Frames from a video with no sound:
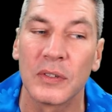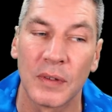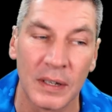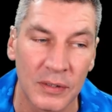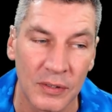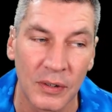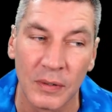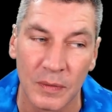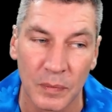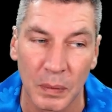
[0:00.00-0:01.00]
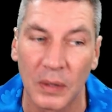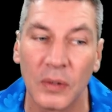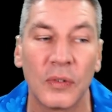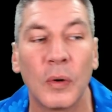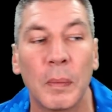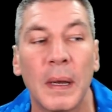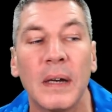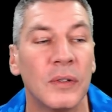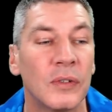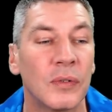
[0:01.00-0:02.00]
raised you, because your
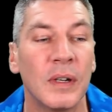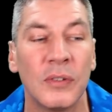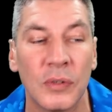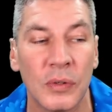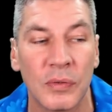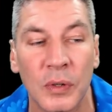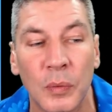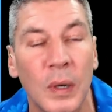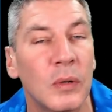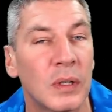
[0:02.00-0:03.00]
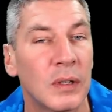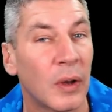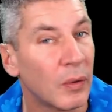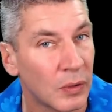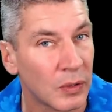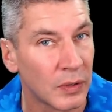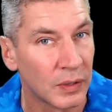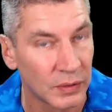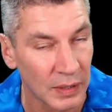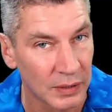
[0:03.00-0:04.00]
parents raised you for a world that no longer
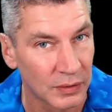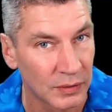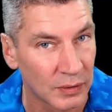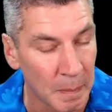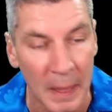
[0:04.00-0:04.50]
exists.